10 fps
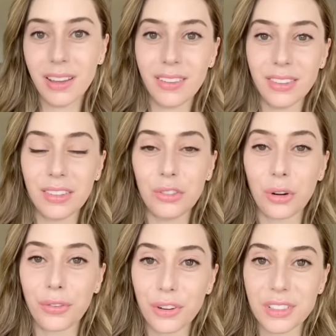If this is your
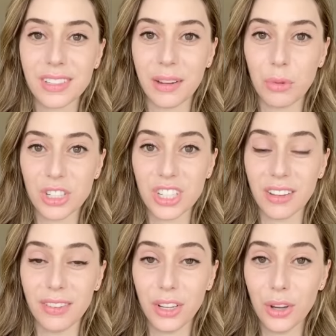first time watching a
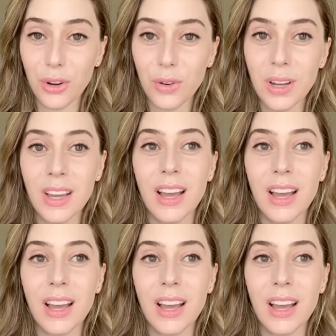video,